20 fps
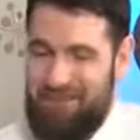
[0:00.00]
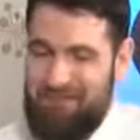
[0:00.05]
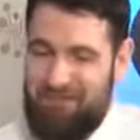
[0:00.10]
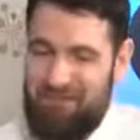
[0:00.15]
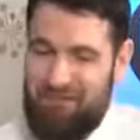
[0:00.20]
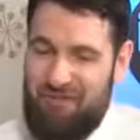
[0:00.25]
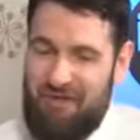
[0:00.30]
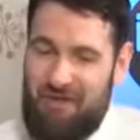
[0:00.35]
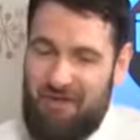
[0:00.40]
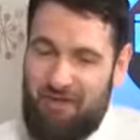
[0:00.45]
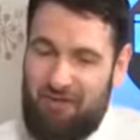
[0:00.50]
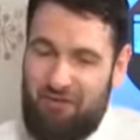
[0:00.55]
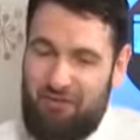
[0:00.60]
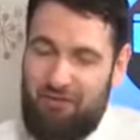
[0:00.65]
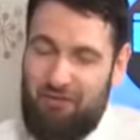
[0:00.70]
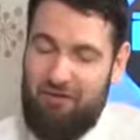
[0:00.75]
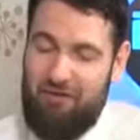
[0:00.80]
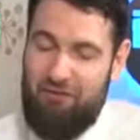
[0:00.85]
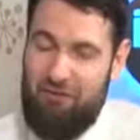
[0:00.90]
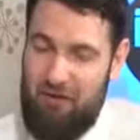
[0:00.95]
so now,
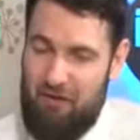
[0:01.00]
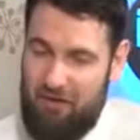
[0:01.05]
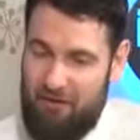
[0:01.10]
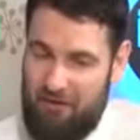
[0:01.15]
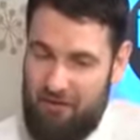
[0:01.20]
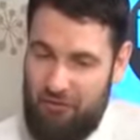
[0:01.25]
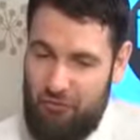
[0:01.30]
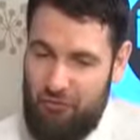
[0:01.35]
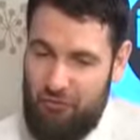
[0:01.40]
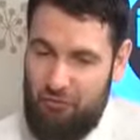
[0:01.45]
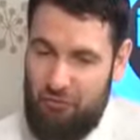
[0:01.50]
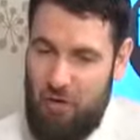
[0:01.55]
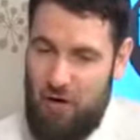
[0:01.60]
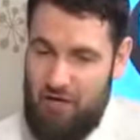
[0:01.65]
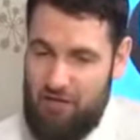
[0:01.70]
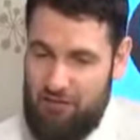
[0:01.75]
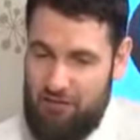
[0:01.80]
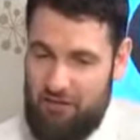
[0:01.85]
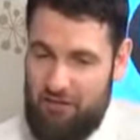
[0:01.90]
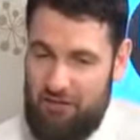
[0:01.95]
an American who's
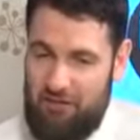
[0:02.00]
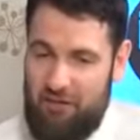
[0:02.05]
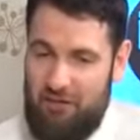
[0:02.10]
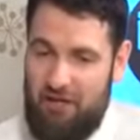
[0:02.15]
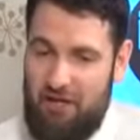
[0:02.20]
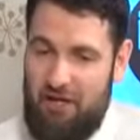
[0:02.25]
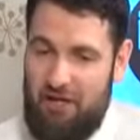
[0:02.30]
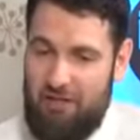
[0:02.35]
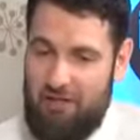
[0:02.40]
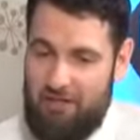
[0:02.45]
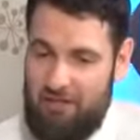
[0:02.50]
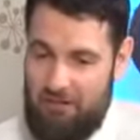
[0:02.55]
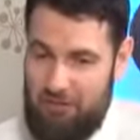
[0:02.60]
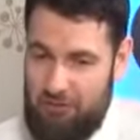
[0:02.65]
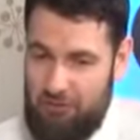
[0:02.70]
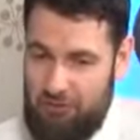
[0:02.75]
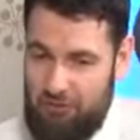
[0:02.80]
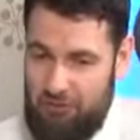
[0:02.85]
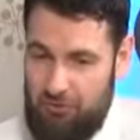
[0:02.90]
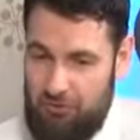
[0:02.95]
watching and he
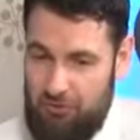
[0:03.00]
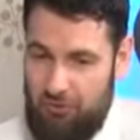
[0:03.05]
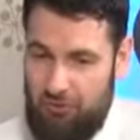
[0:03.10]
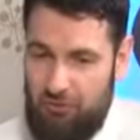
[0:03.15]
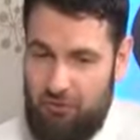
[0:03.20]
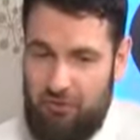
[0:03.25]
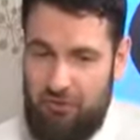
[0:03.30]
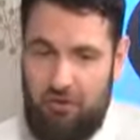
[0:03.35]
sees you,